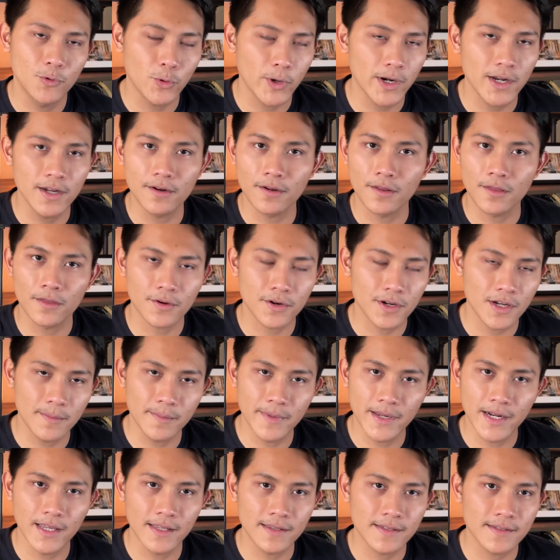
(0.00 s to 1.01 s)
20 or 30
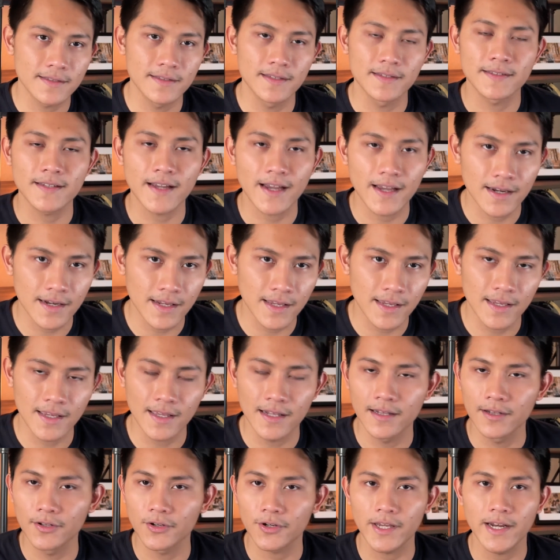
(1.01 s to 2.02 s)
minutes deciding
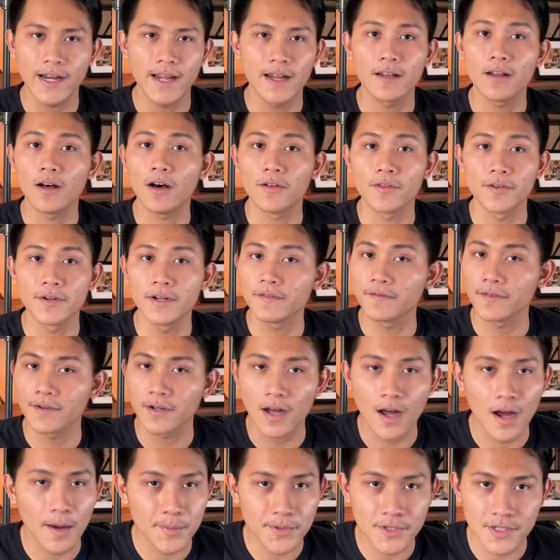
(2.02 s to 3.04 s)
and looking at all the different
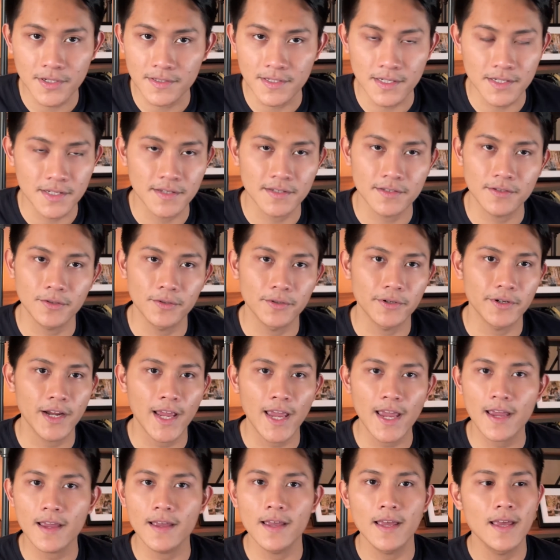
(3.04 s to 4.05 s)
options, I just told her,
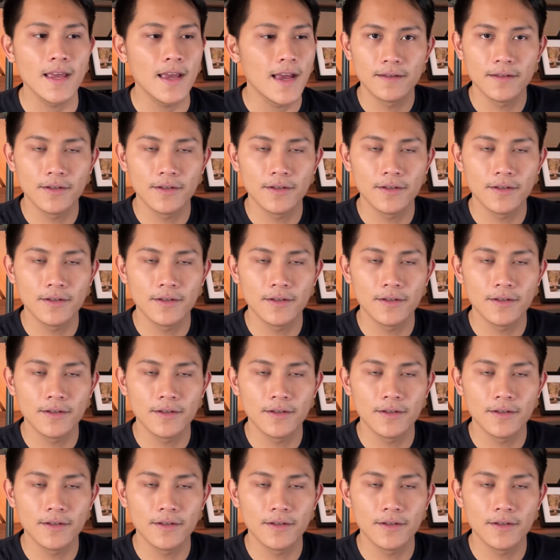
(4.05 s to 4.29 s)
hey,